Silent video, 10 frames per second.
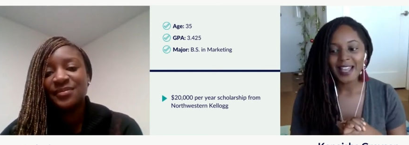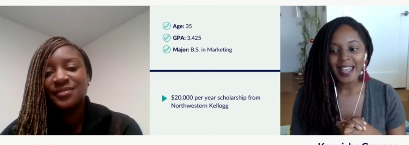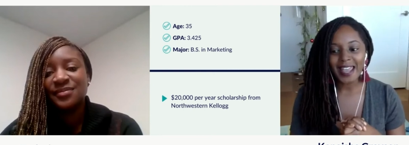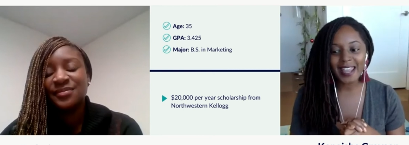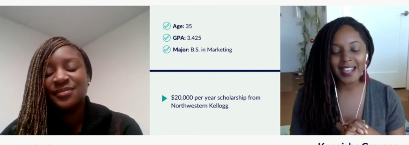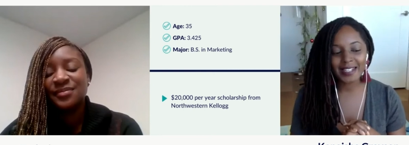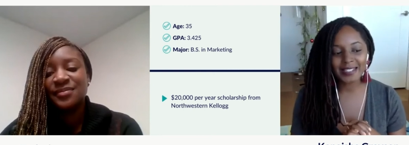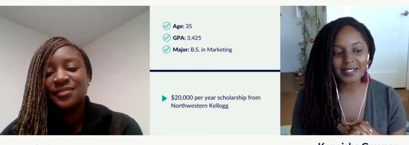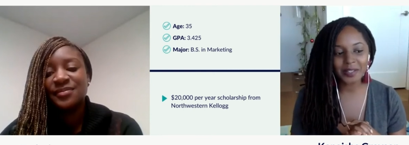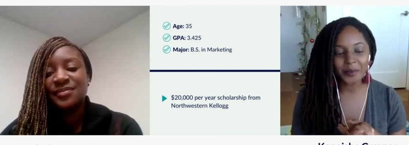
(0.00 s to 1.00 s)

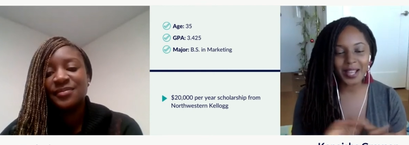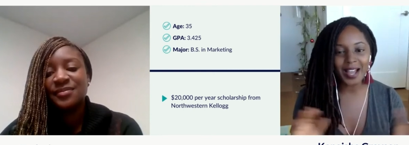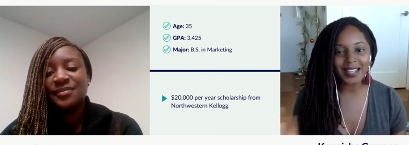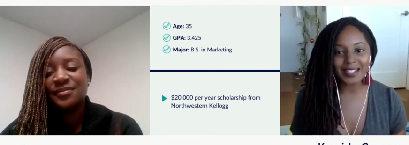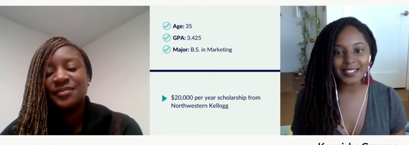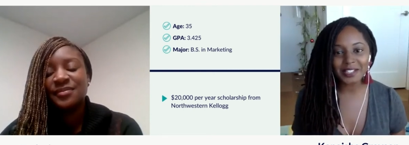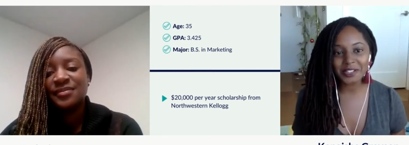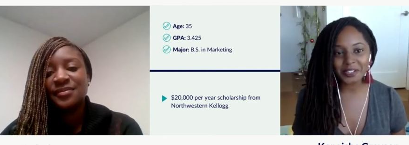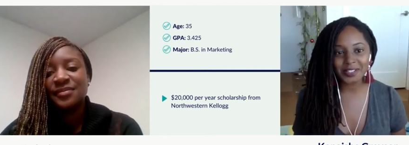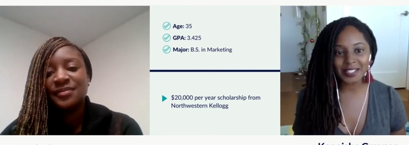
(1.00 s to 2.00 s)
Speaker 1: And the way I like to
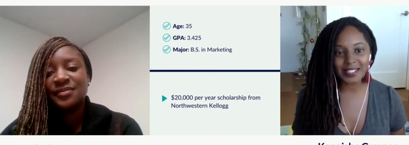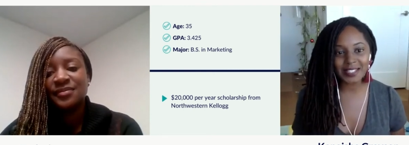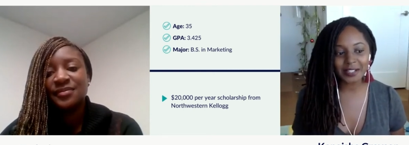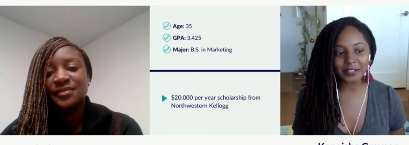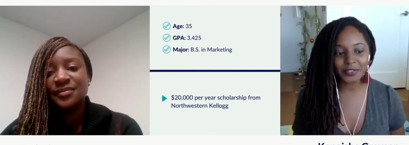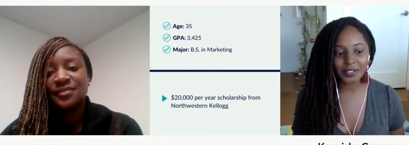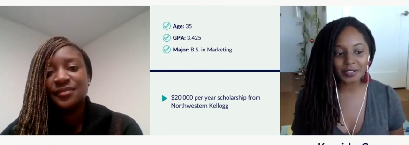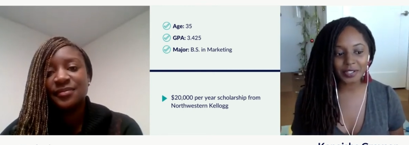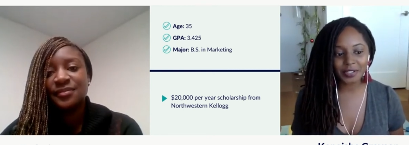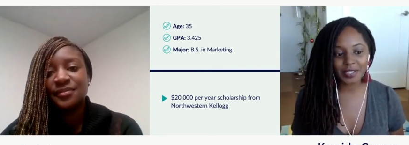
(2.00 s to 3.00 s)
start these
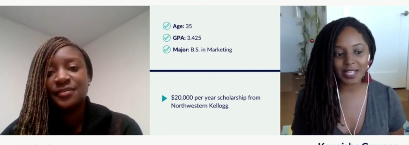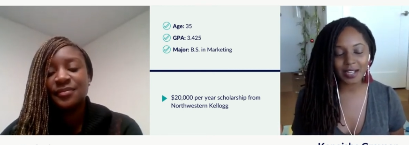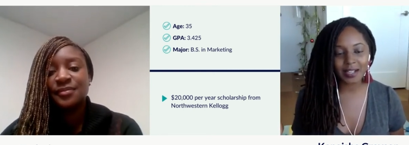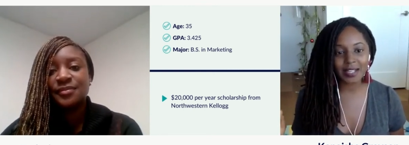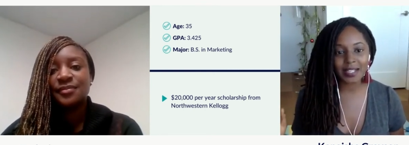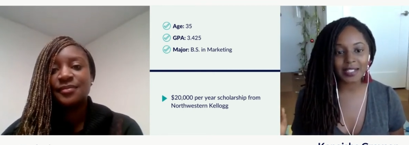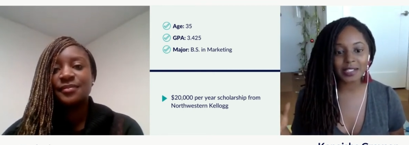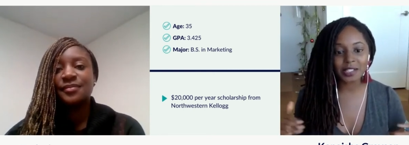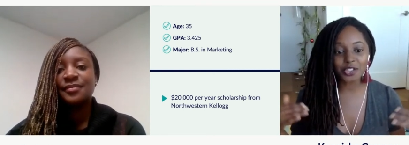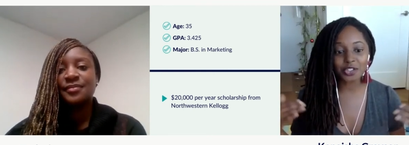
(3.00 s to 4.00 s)
interviews, Kudzai,
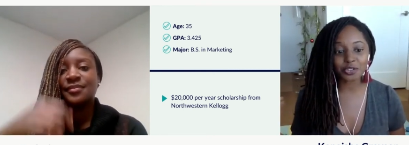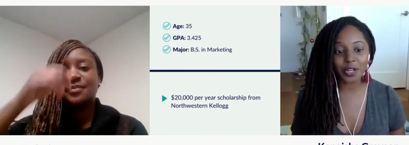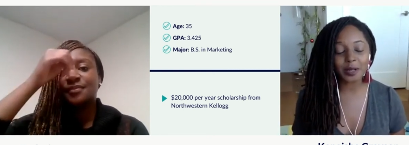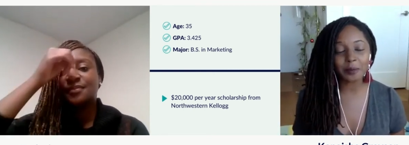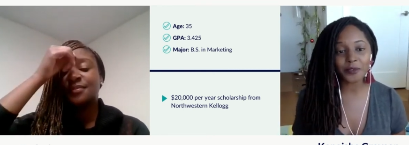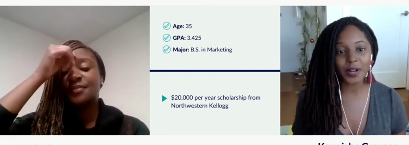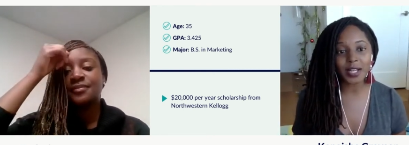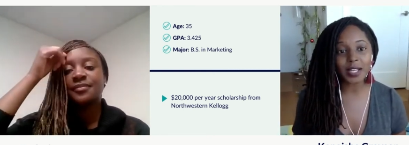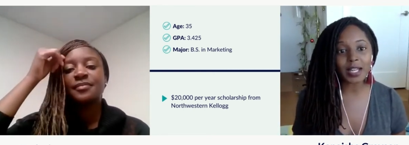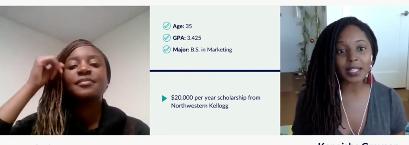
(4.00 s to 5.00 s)
is straight up
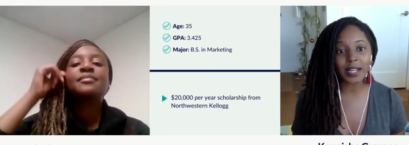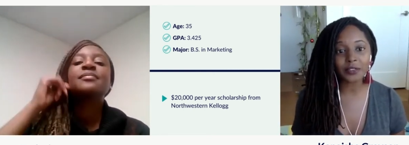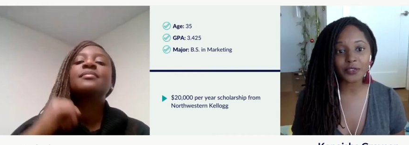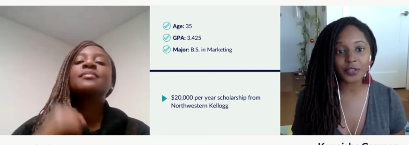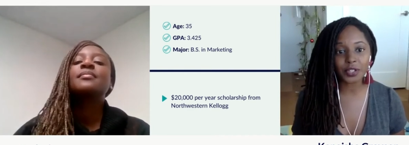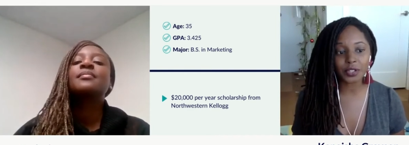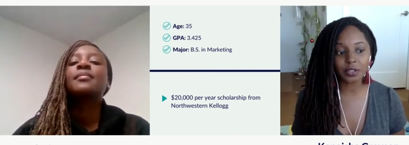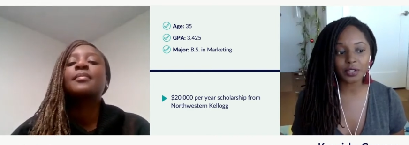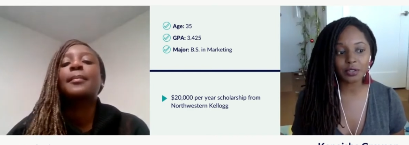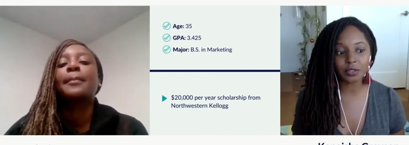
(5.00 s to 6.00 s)
front. I like for
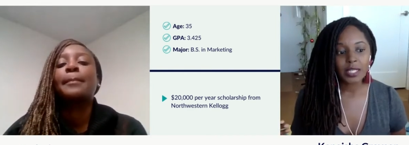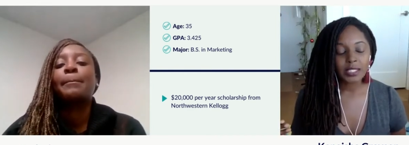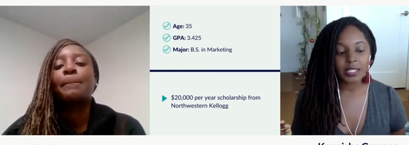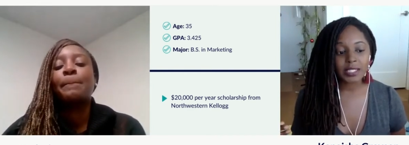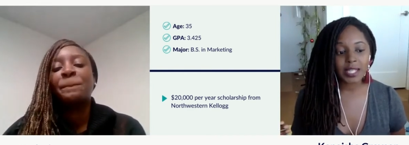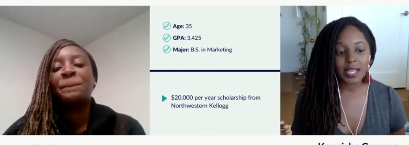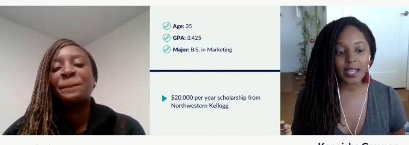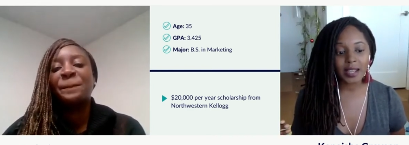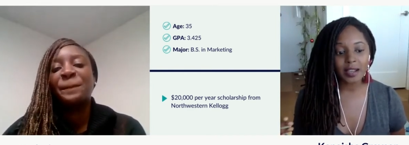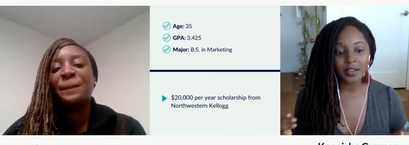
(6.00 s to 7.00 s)
you to
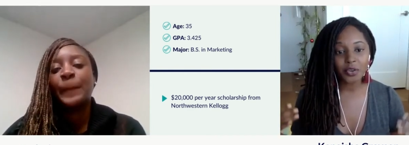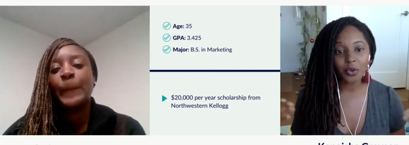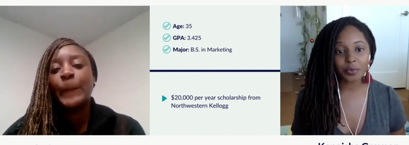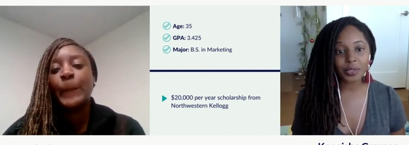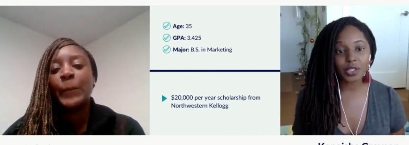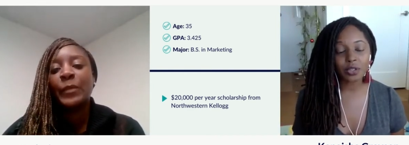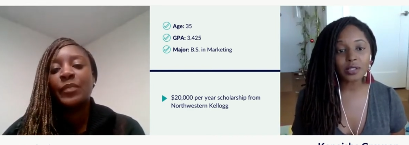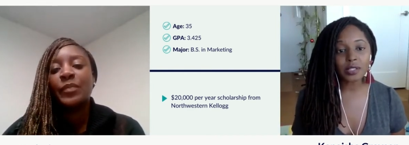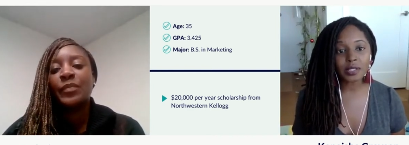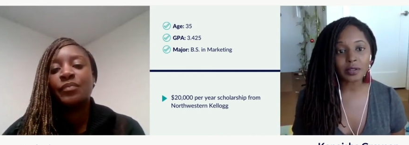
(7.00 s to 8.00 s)
say your
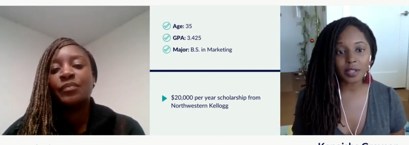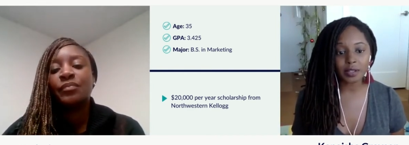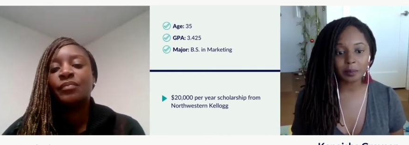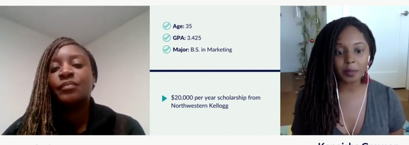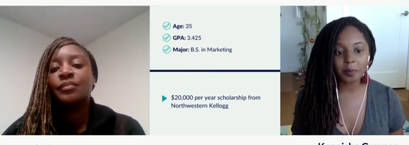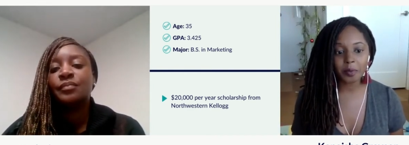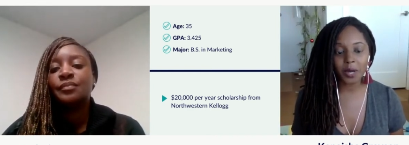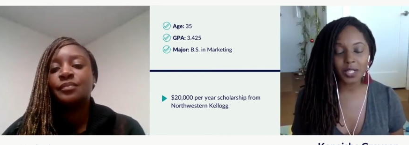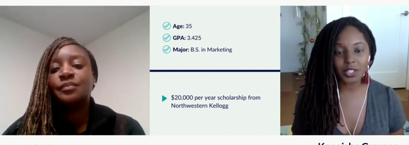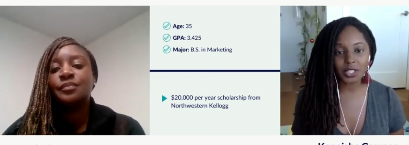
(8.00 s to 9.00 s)
results so that the people
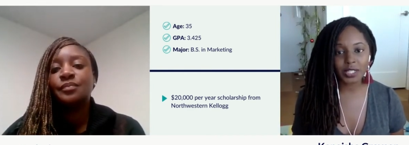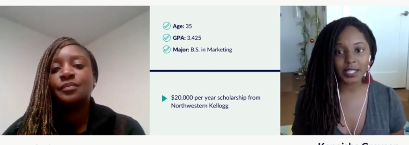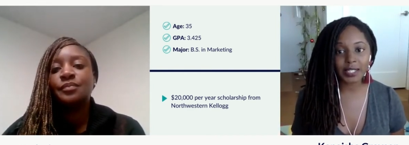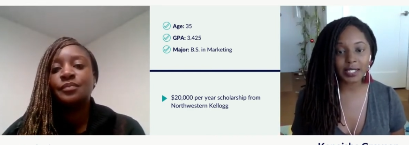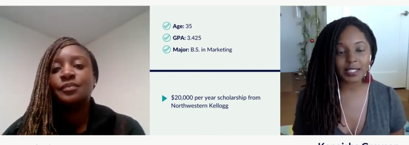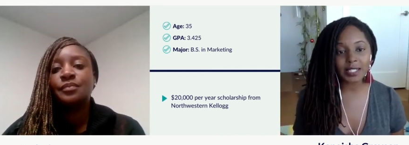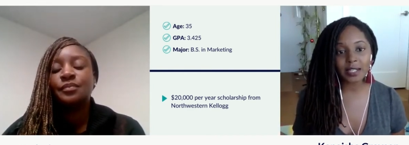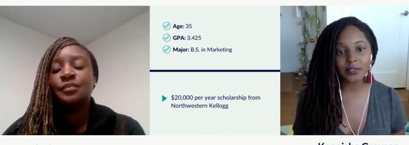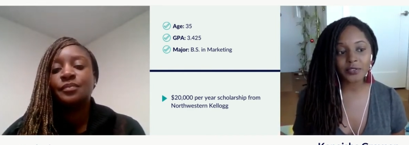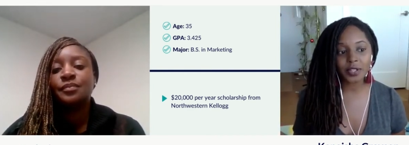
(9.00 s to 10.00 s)
watching can get
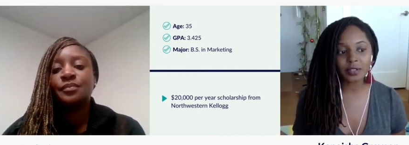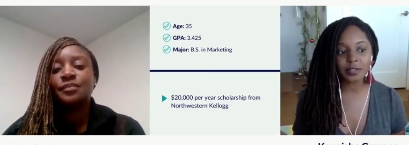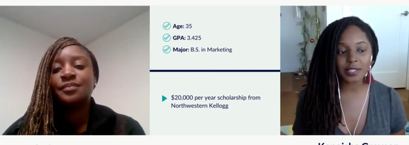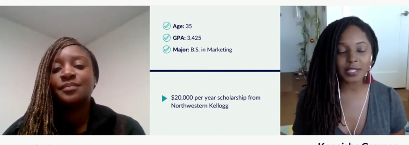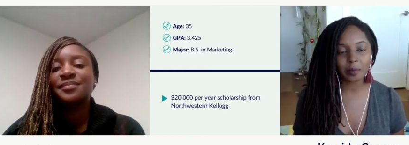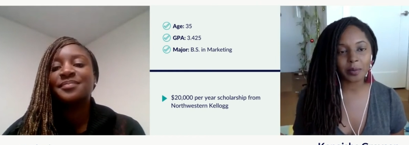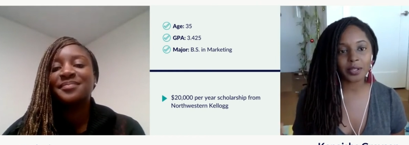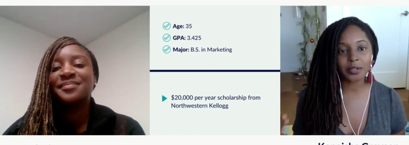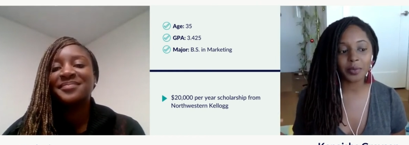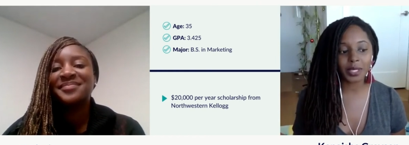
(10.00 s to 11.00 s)
excited for you, celebrate
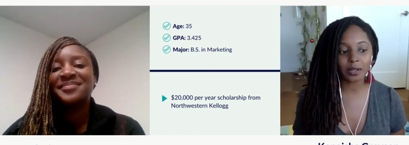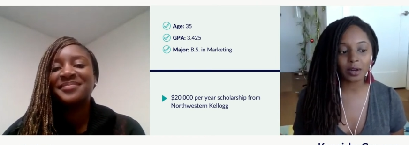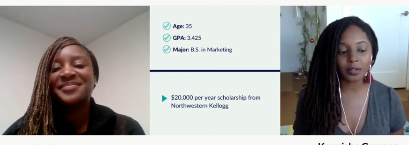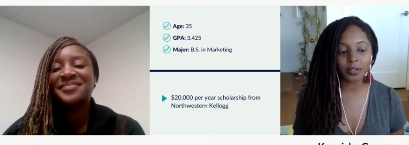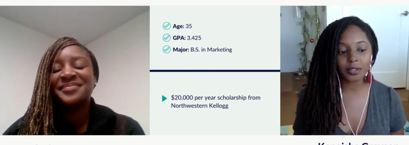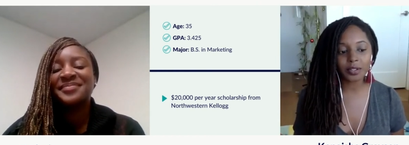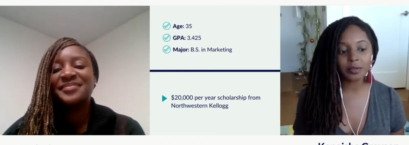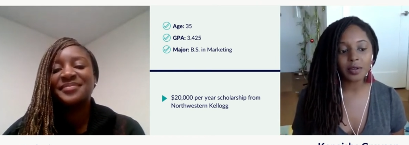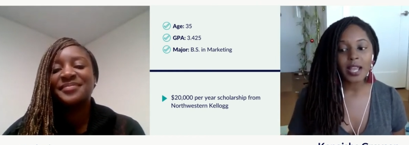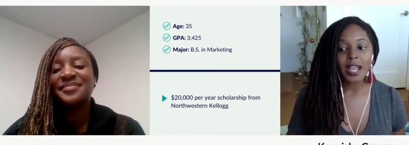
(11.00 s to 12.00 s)
mm-hmm. you, we can honor
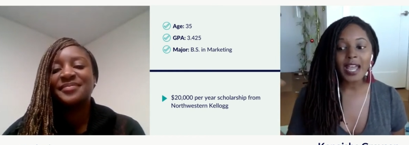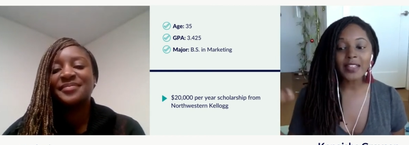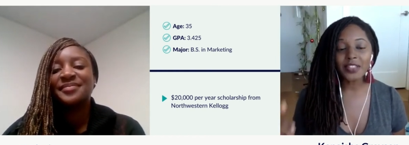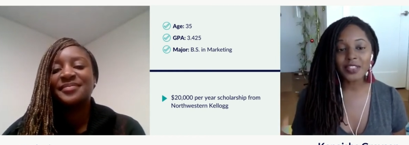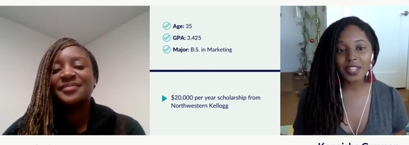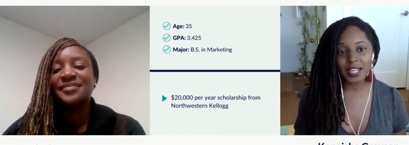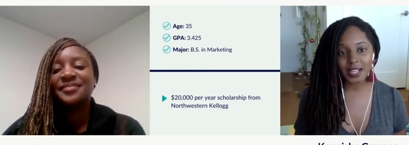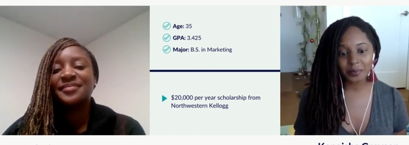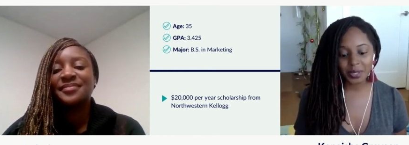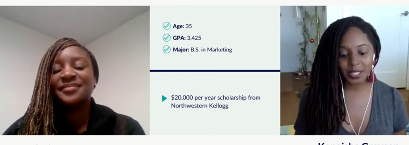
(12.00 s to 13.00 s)
you, and
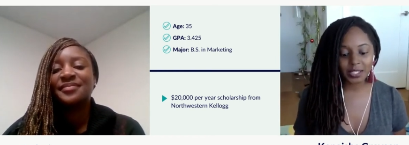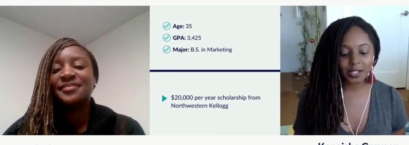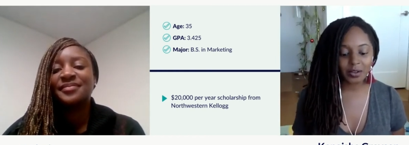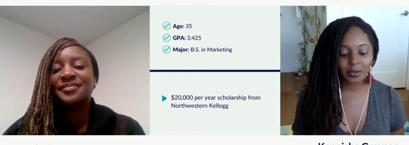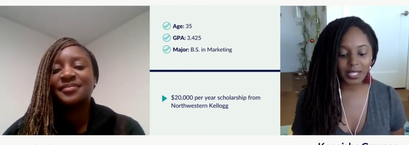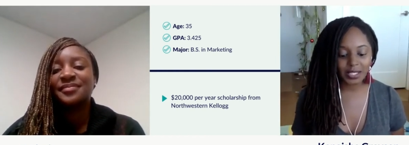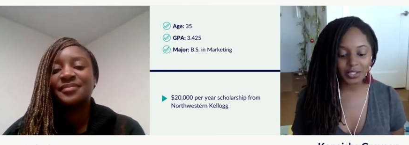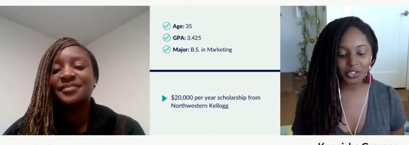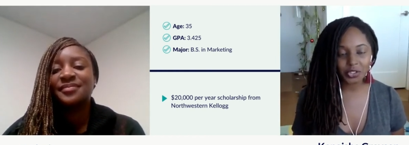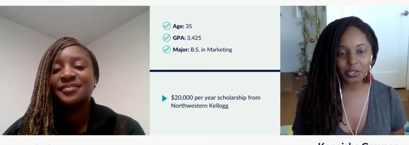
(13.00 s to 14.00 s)
then we can go
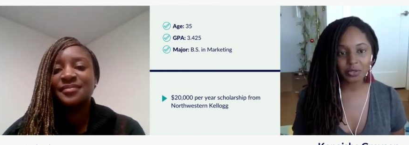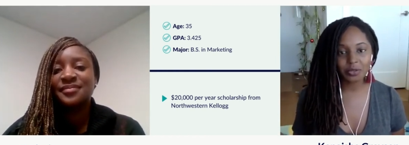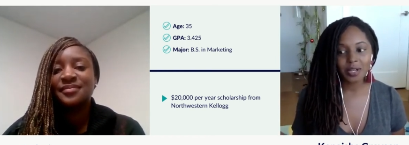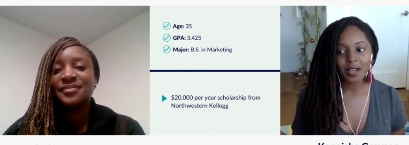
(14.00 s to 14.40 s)
into